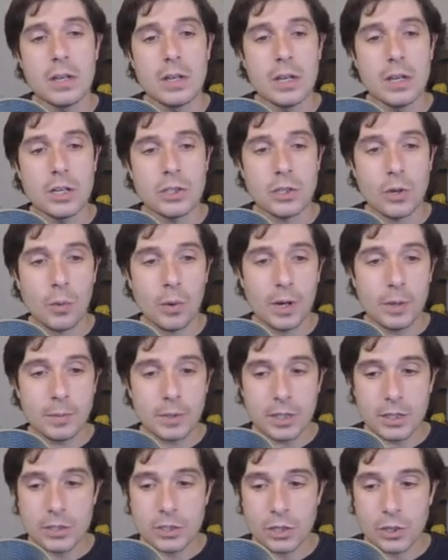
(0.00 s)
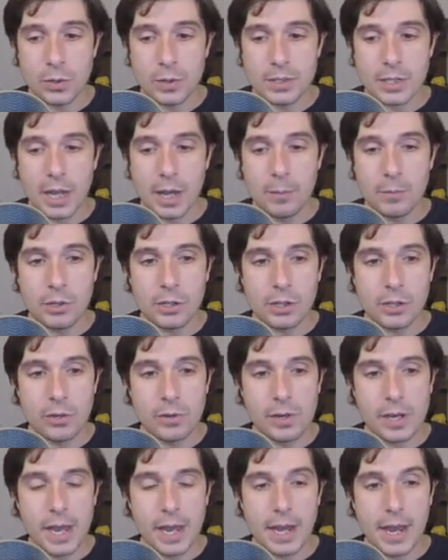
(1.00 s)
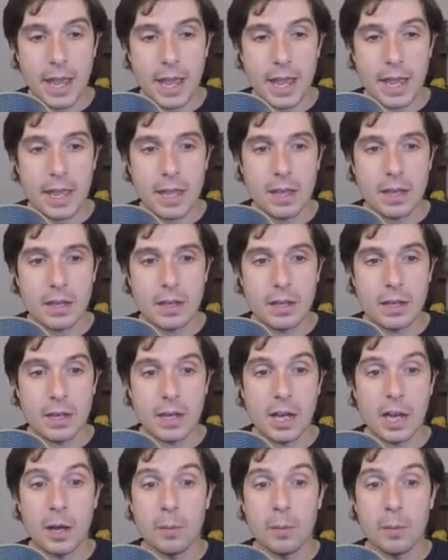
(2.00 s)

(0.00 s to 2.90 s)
So what I'm going to do is I'm going to create a, a,